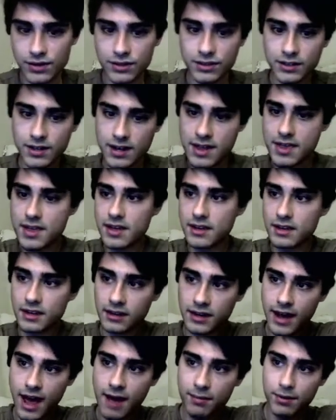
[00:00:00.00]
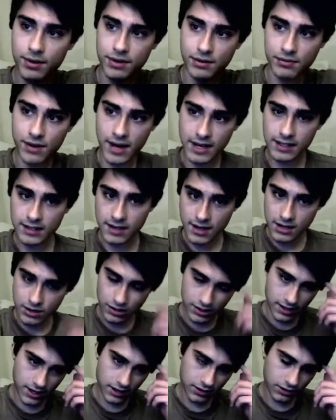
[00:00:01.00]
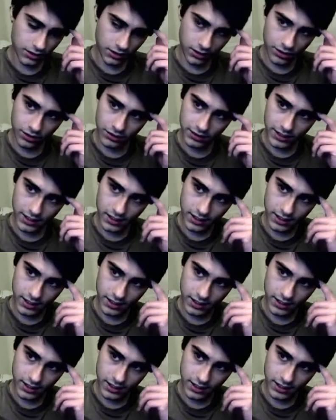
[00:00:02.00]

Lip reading: and then the gap on the right side you can enter early.